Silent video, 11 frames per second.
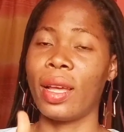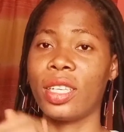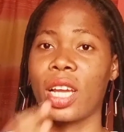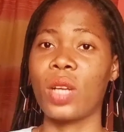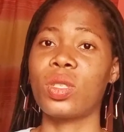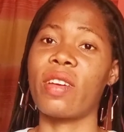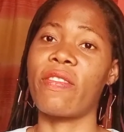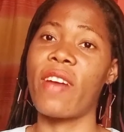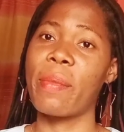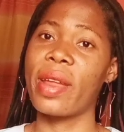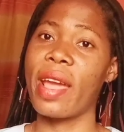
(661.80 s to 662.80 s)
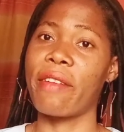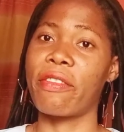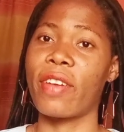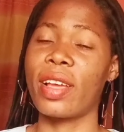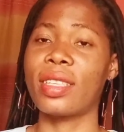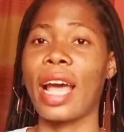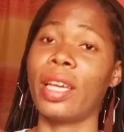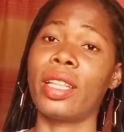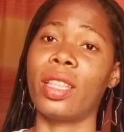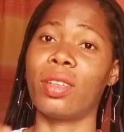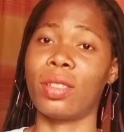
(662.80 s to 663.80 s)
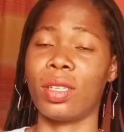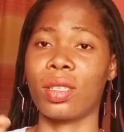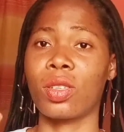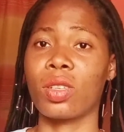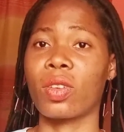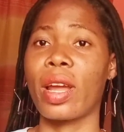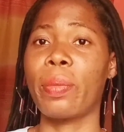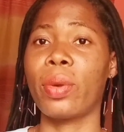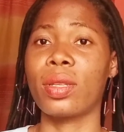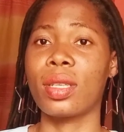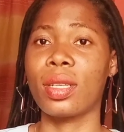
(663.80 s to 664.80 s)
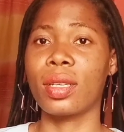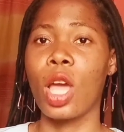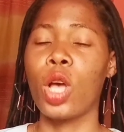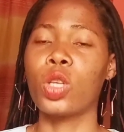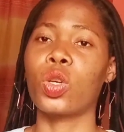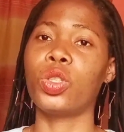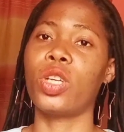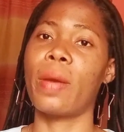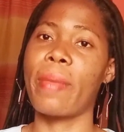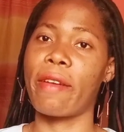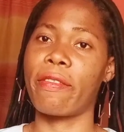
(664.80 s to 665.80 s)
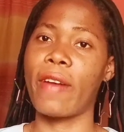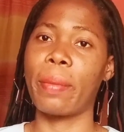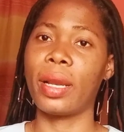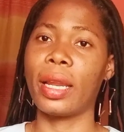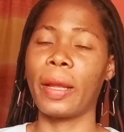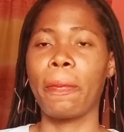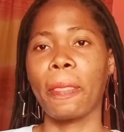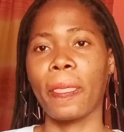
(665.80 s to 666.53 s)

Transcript: share it with your family and friends, hit on the subscribe button so you join my family.